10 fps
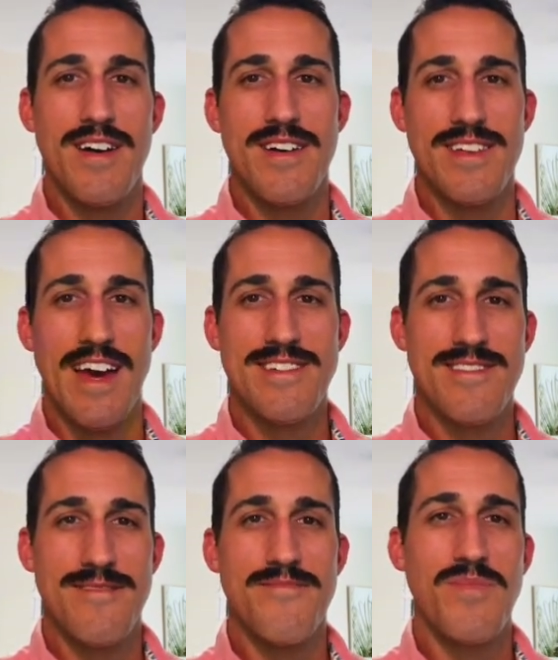Last,
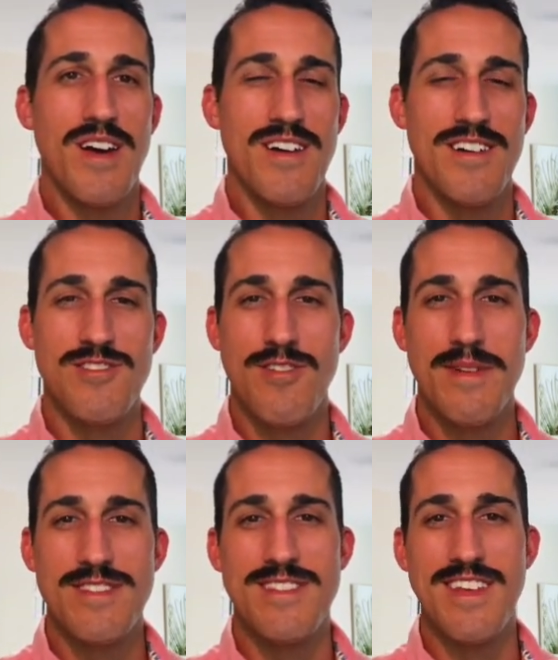let's talk about
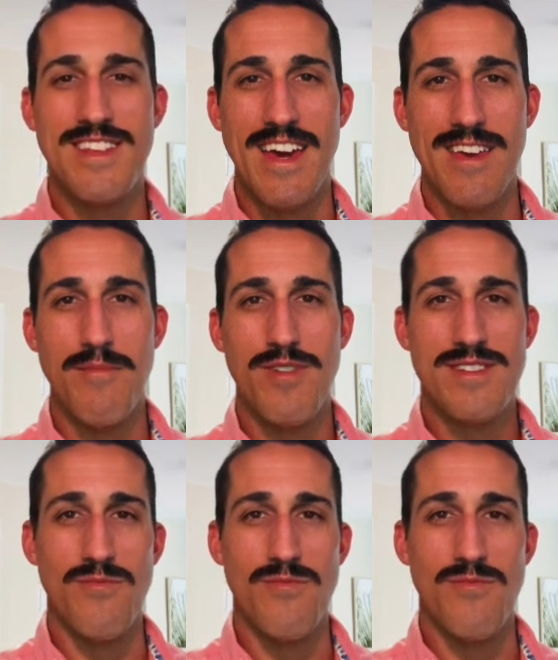Citi Thank You Points and